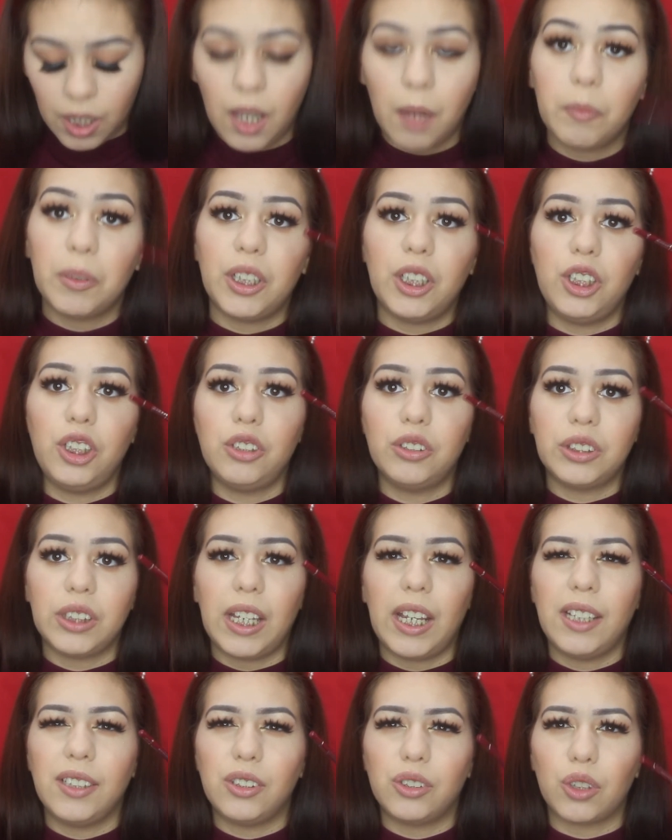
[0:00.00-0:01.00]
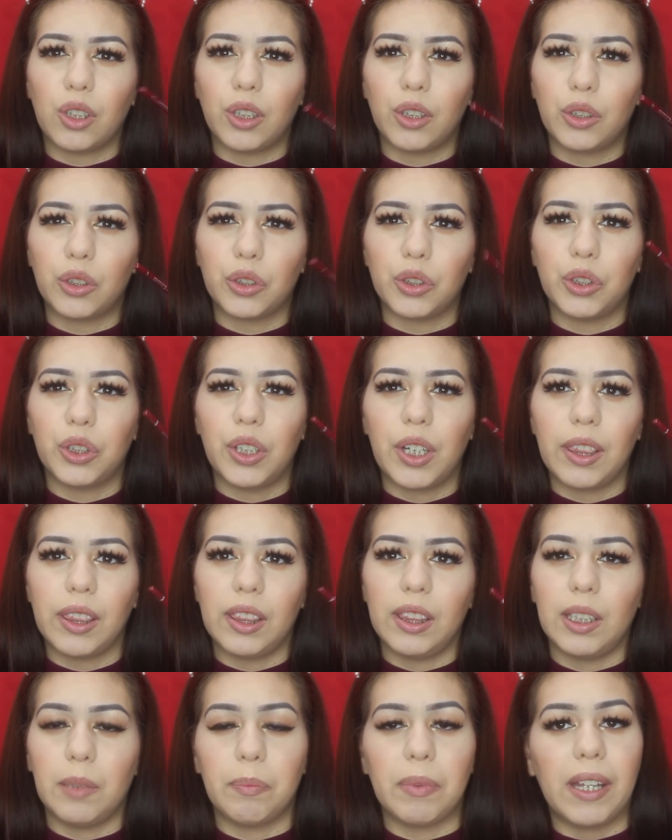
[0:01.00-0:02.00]
I'm going to use a darker
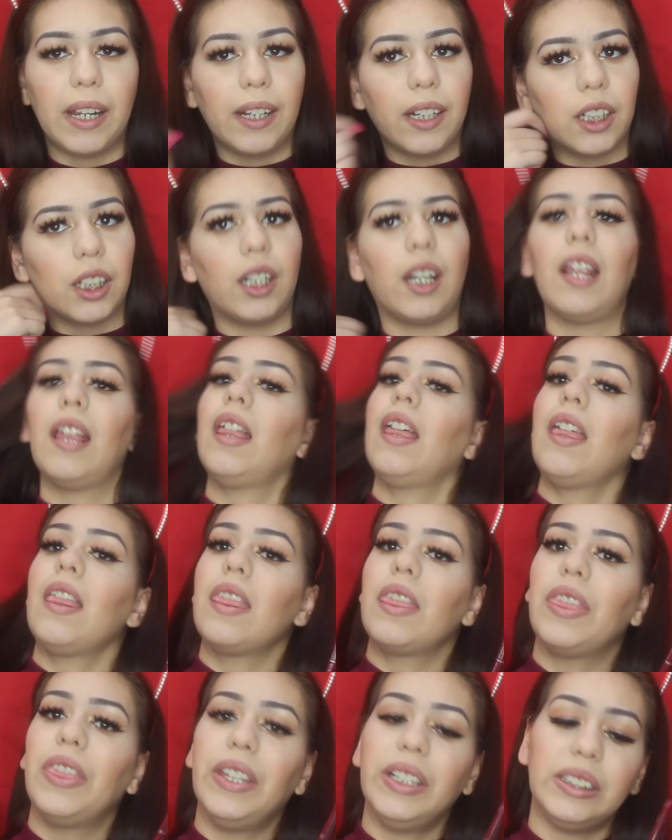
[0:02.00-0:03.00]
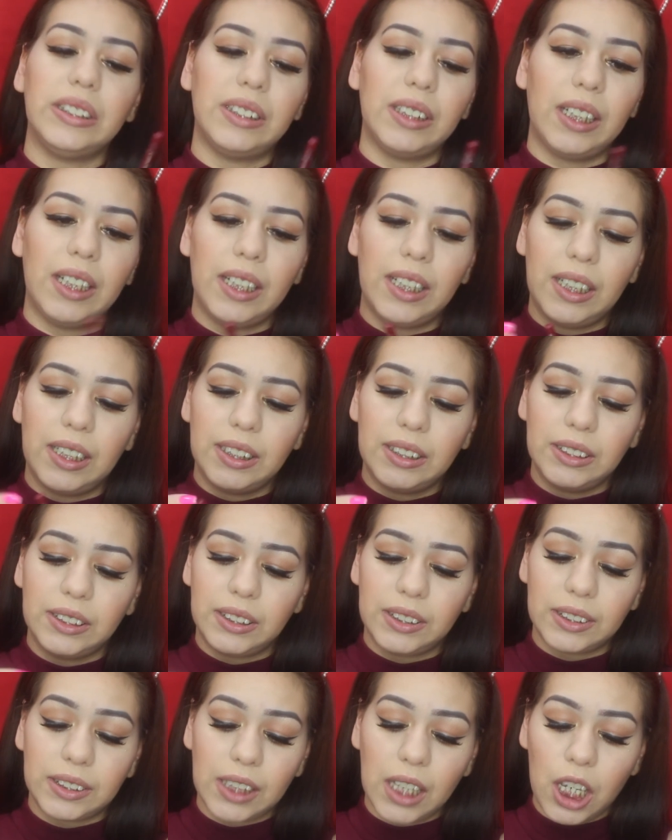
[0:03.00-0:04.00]
lip liner. This is
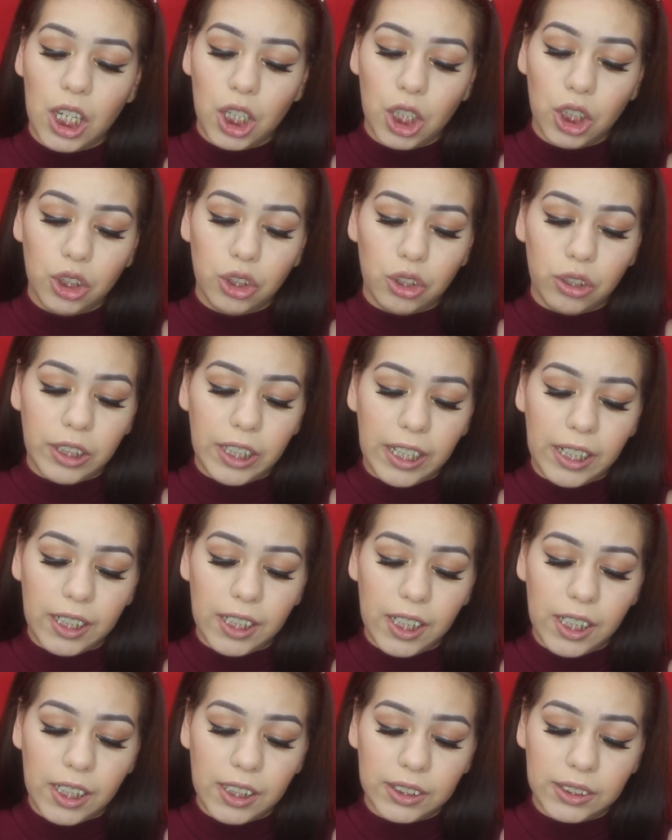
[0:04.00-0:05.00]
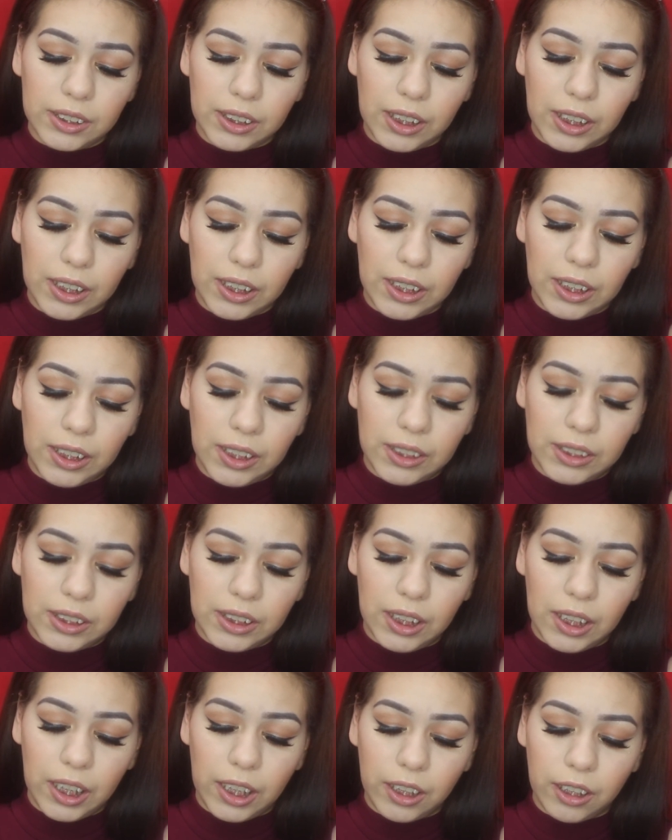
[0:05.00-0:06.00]
Jordana's
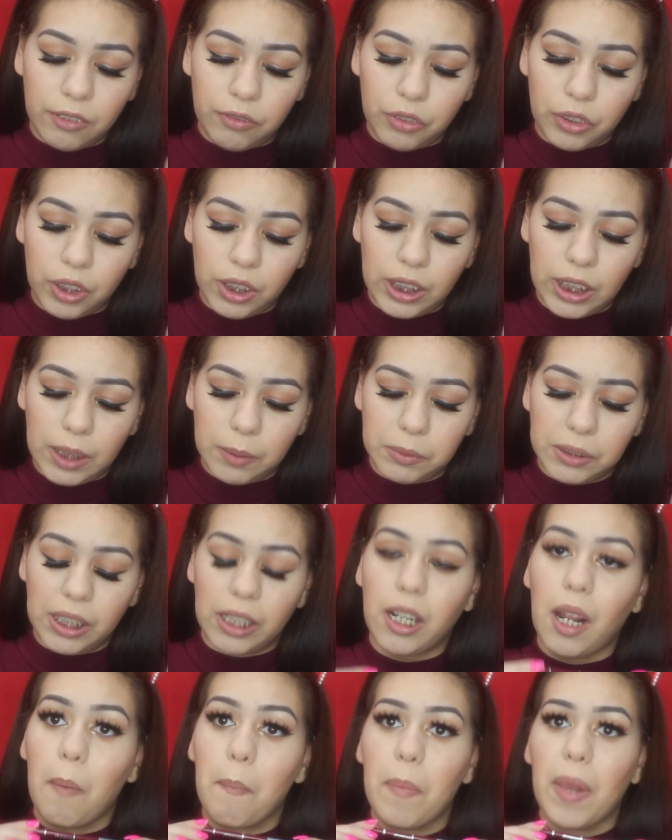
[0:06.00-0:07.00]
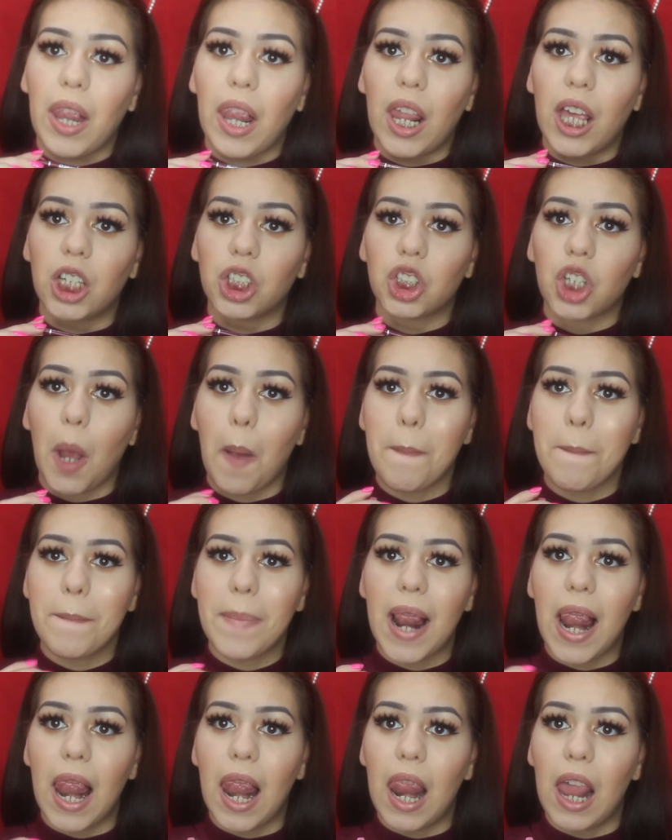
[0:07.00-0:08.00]
Easy Liner for Lips in the Plush
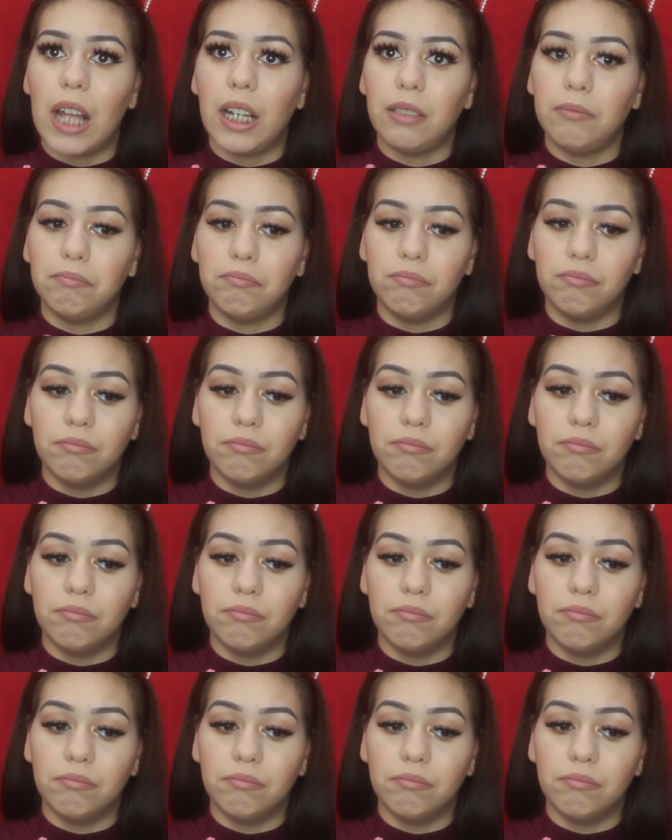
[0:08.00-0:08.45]
Plum.